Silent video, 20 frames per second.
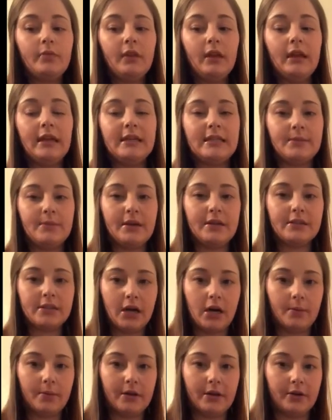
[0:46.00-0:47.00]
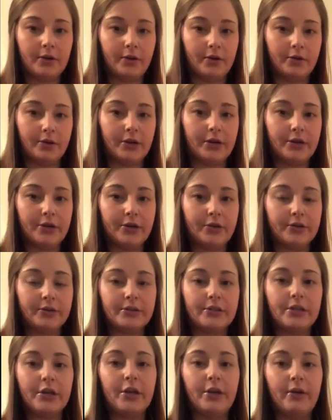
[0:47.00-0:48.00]
is most common in older adults
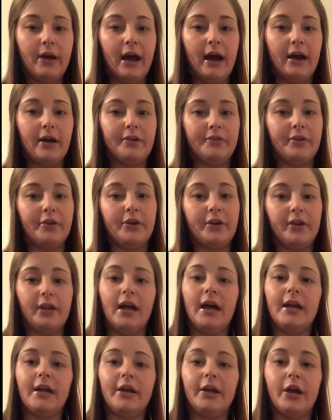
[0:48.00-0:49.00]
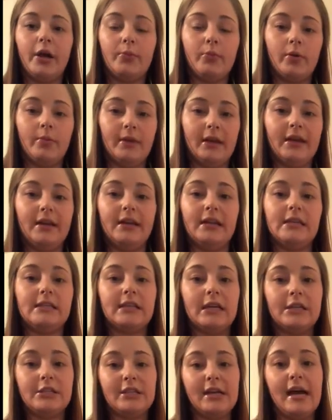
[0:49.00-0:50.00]
who have underlying comorbidities
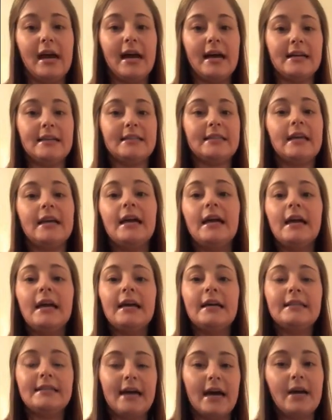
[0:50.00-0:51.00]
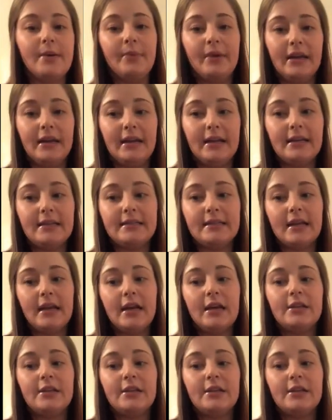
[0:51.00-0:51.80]
such as diabetes.